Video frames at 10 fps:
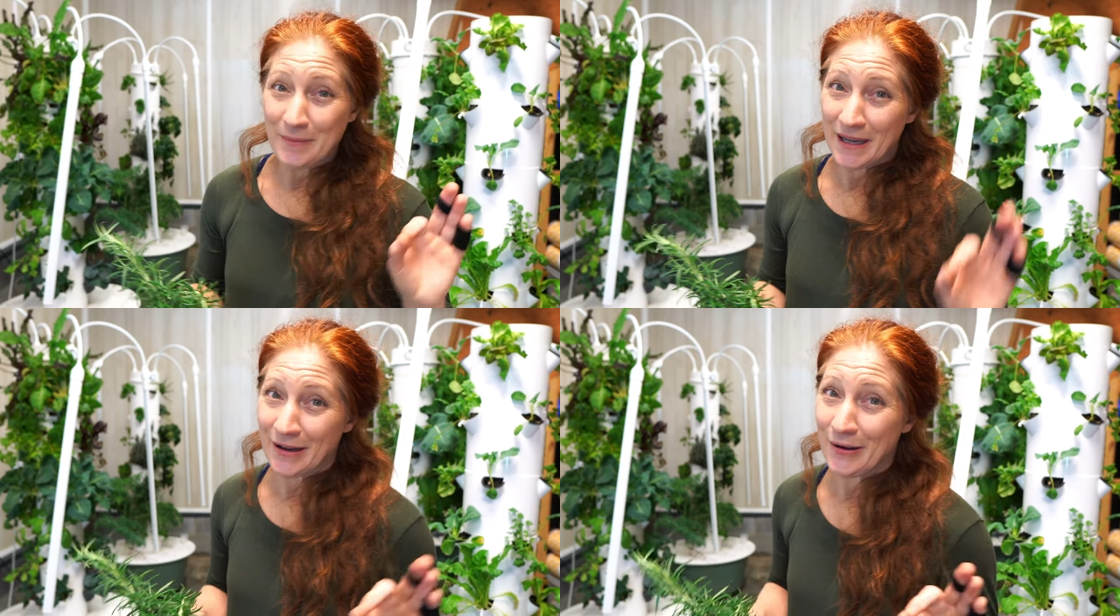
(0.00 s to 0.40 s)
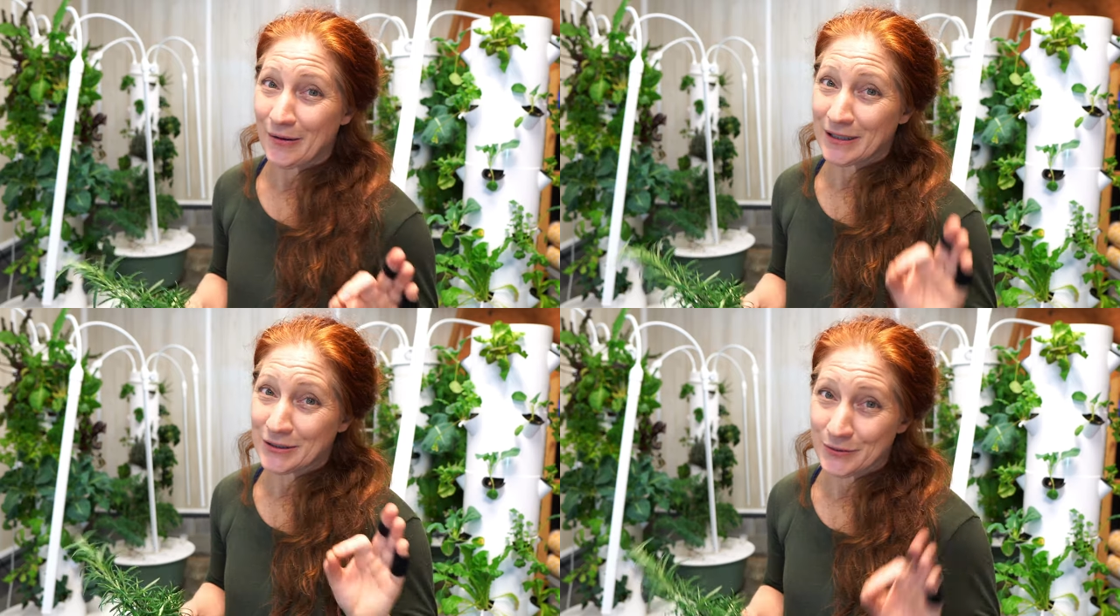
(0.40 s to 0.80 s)

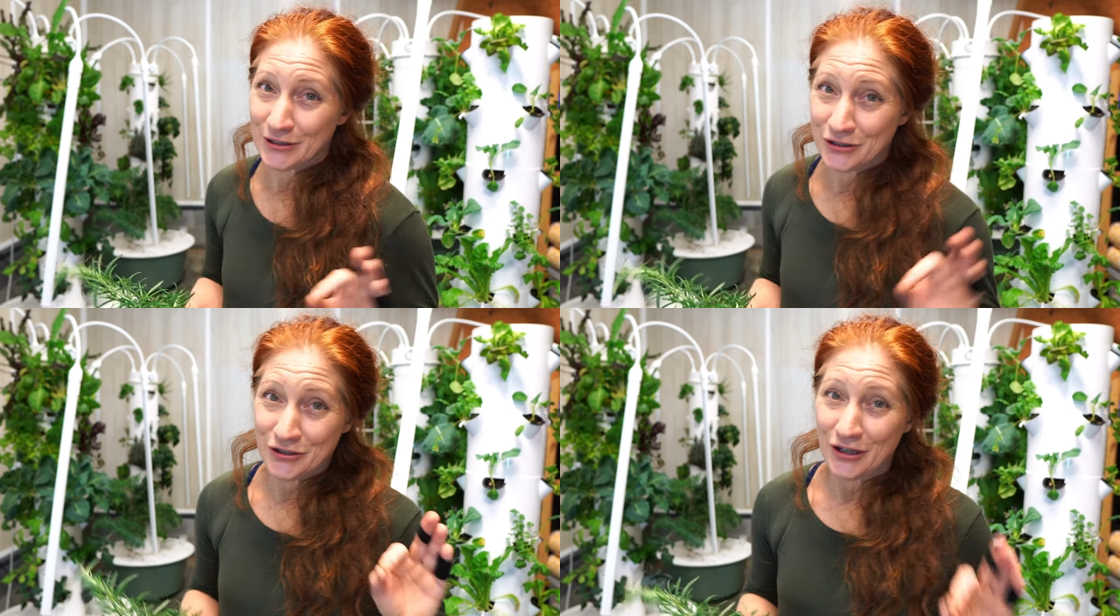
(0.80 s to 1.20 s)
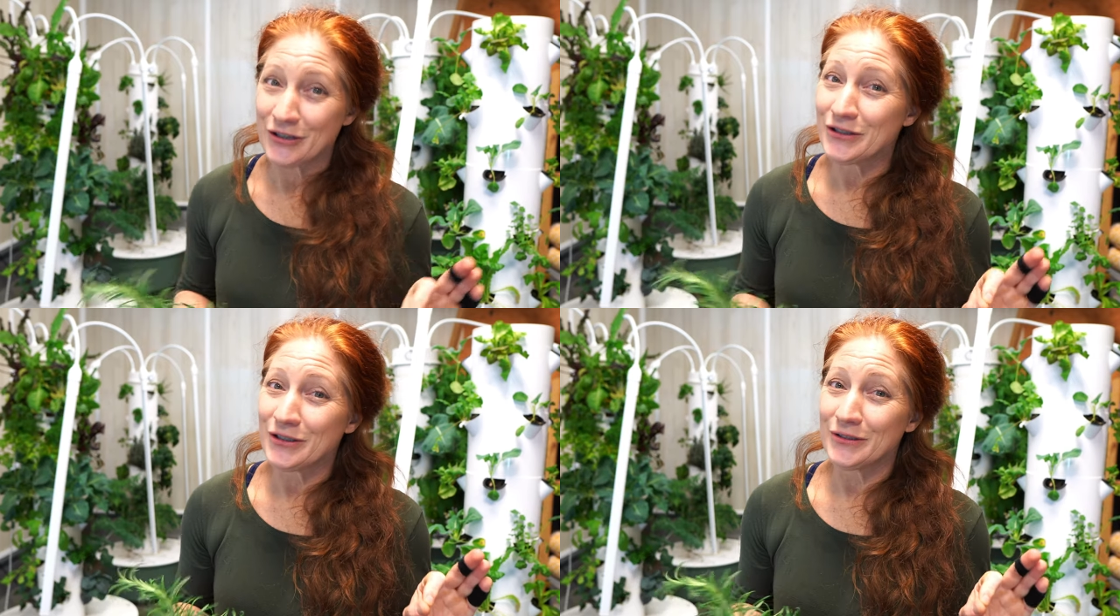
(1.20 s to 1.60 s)
Mango and Swiss
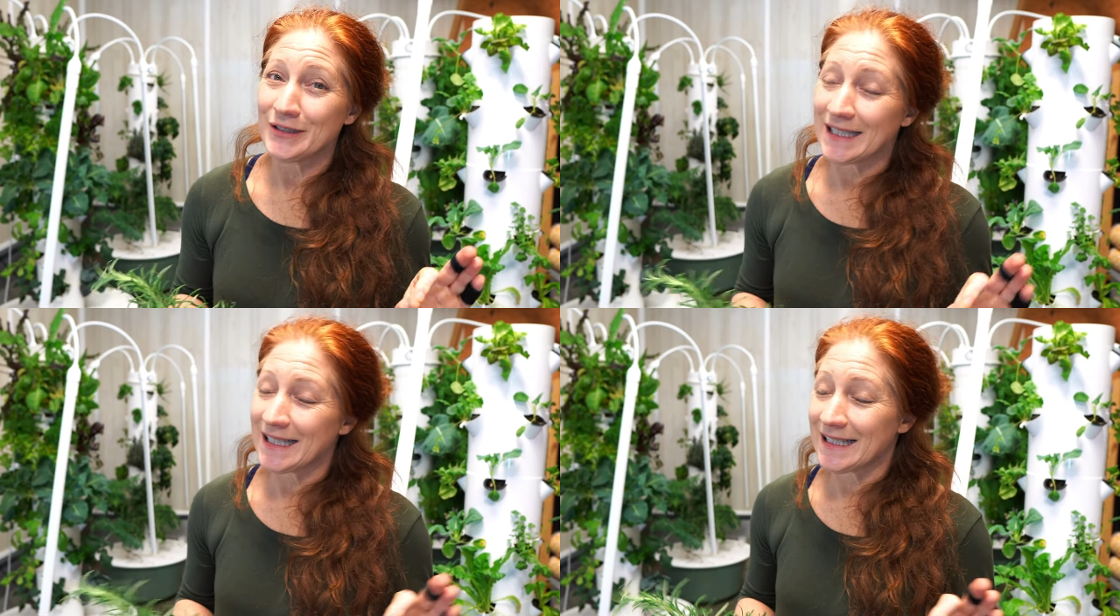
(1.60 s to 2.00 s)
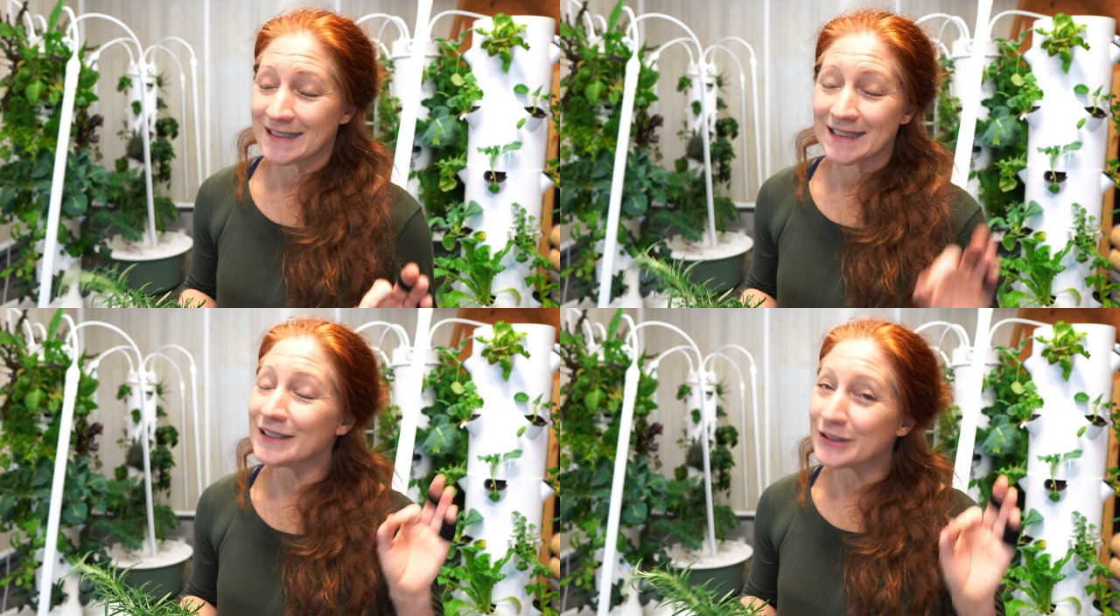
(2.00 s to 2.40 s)
chard juice
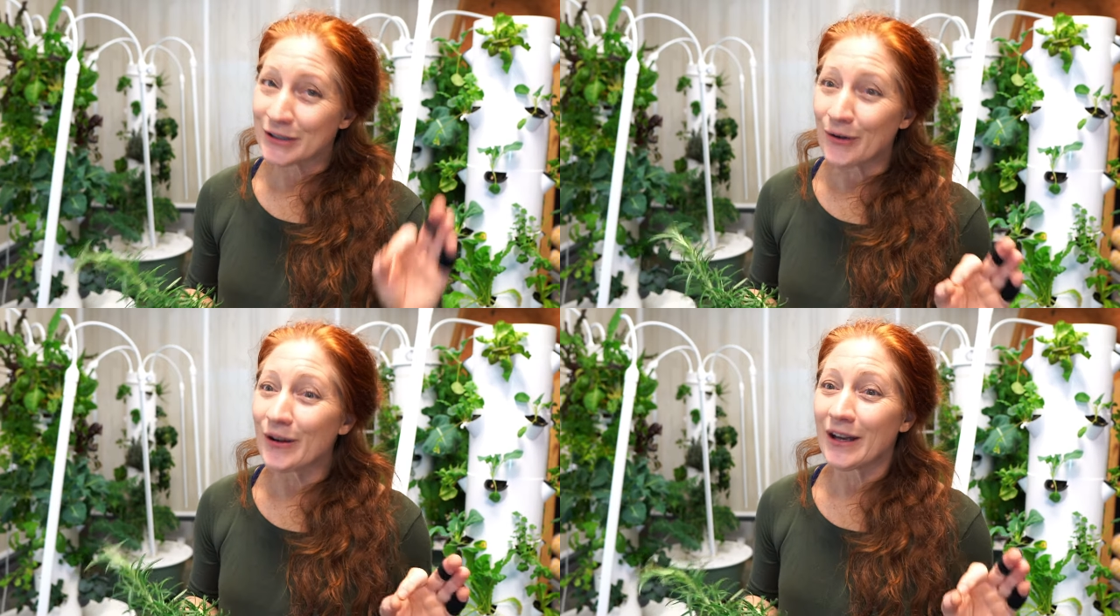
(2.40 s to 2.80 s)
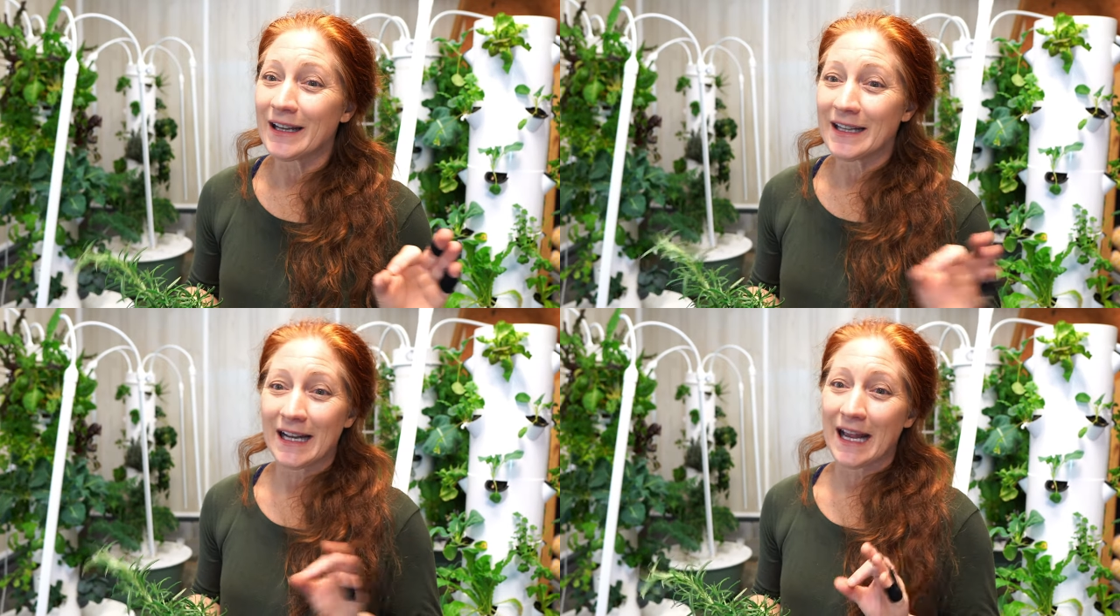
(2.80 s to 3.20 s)
is so
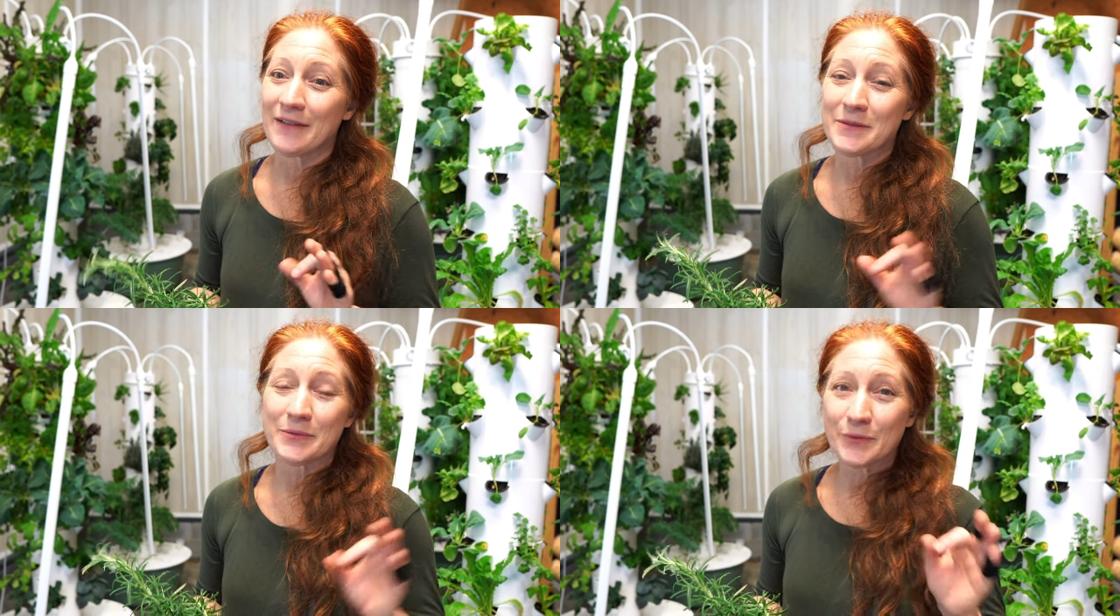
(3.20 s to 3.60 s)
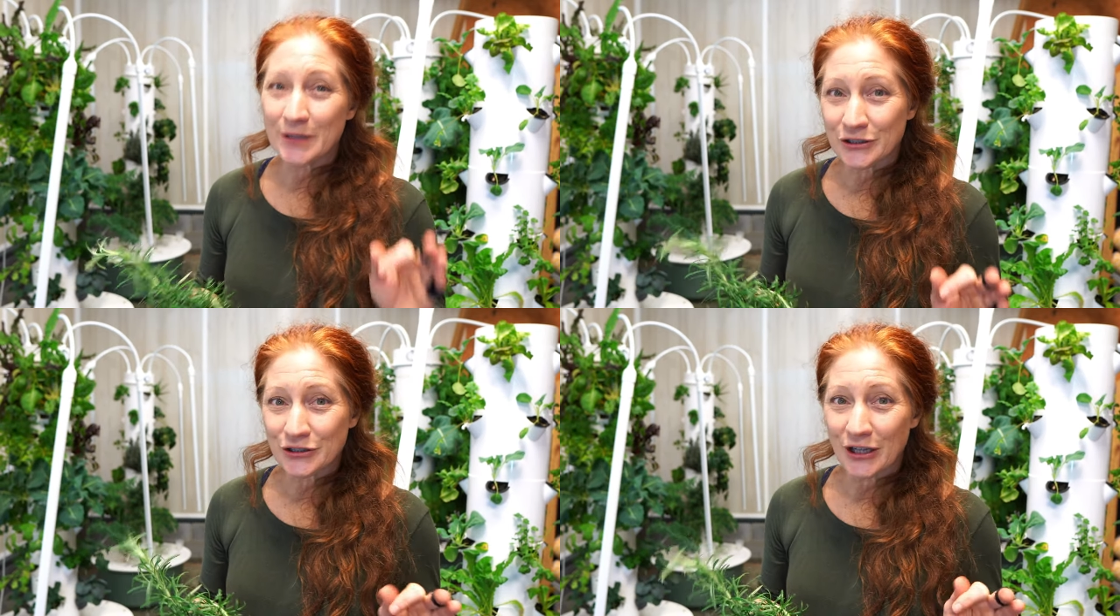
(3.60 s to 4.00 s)
good and I have some
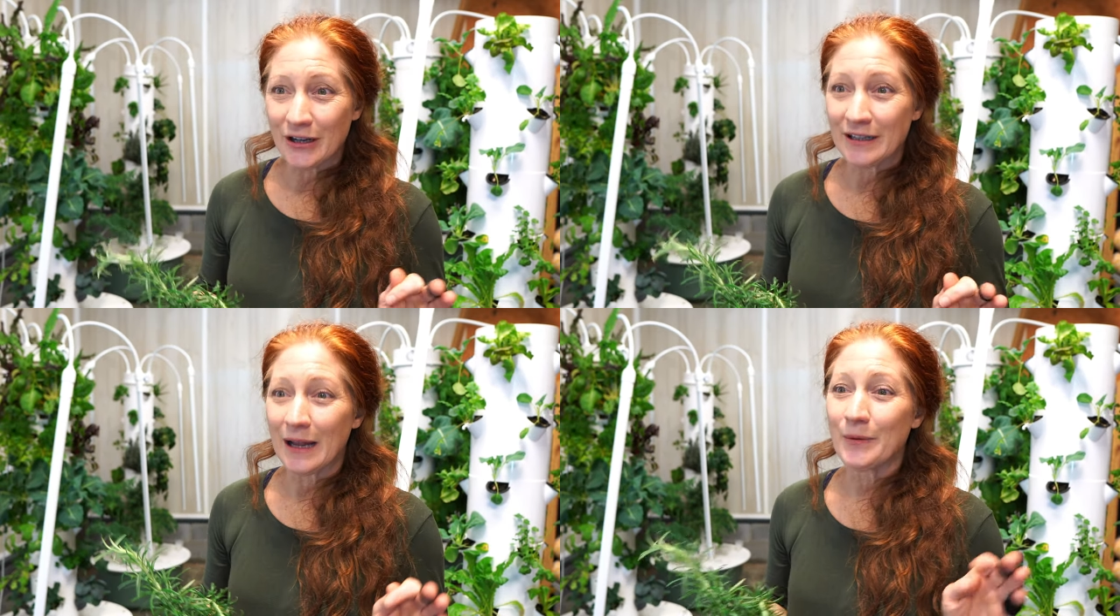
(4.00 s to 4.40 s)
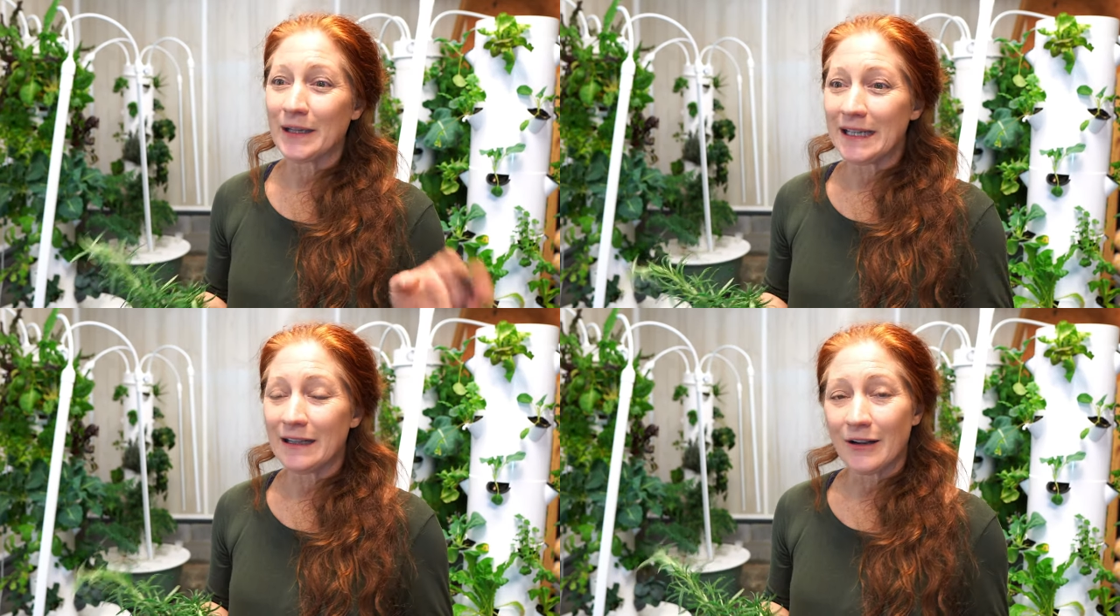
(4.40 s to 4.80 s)
Swiss chard I
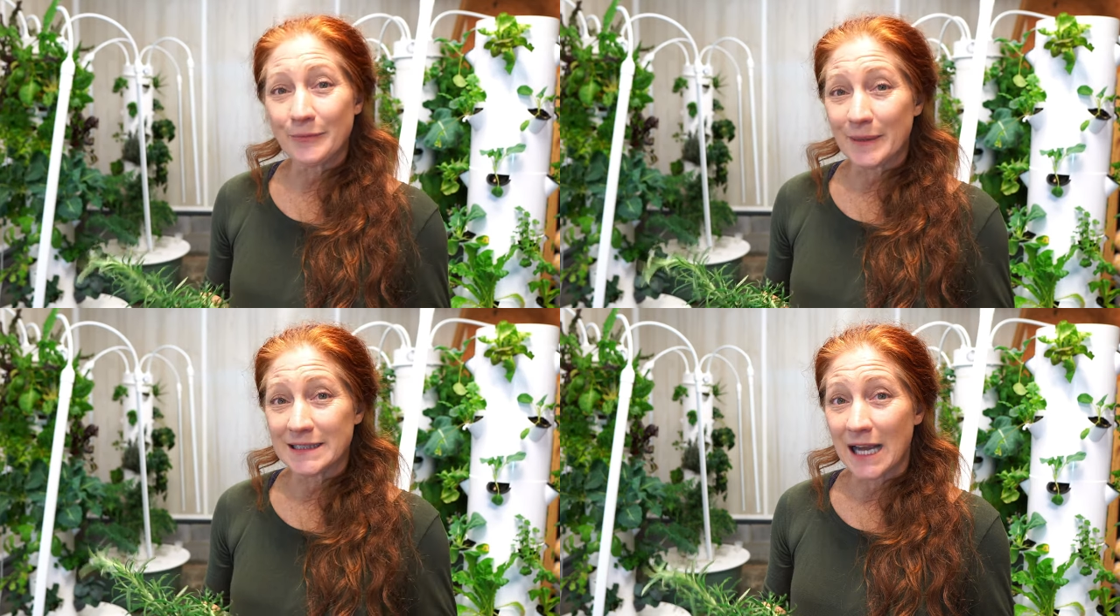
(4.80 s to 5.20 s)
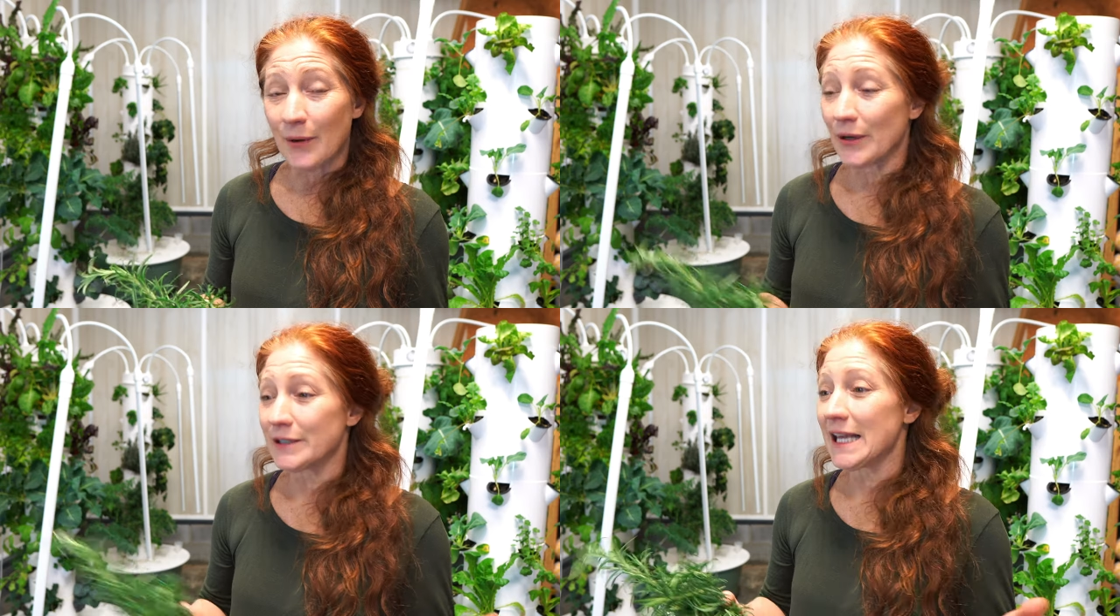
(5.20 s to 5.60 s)
wanna eat off my
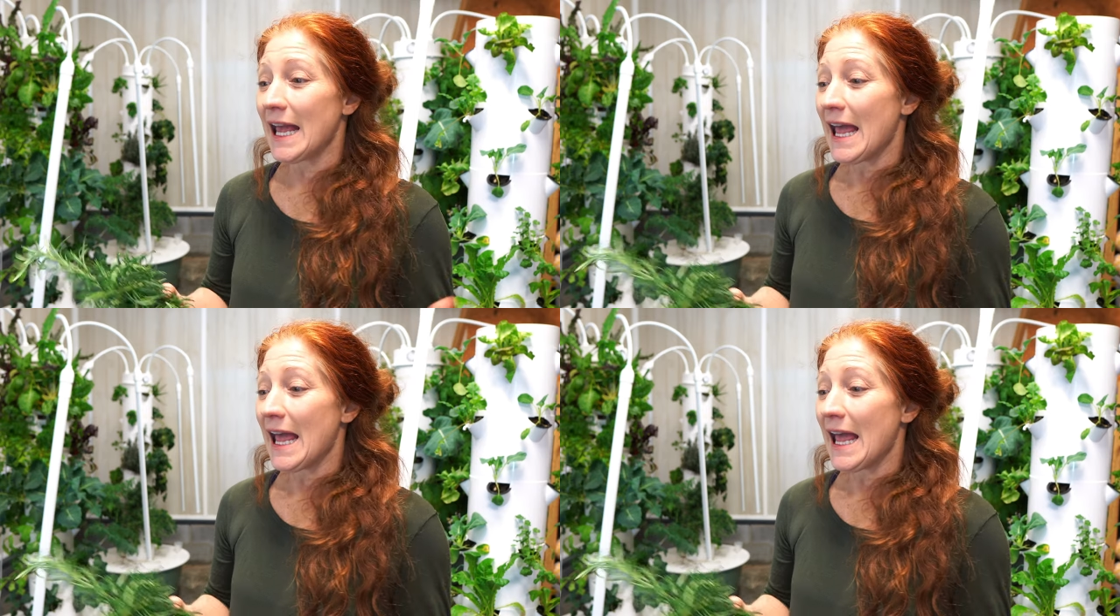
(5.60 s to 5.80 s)
towers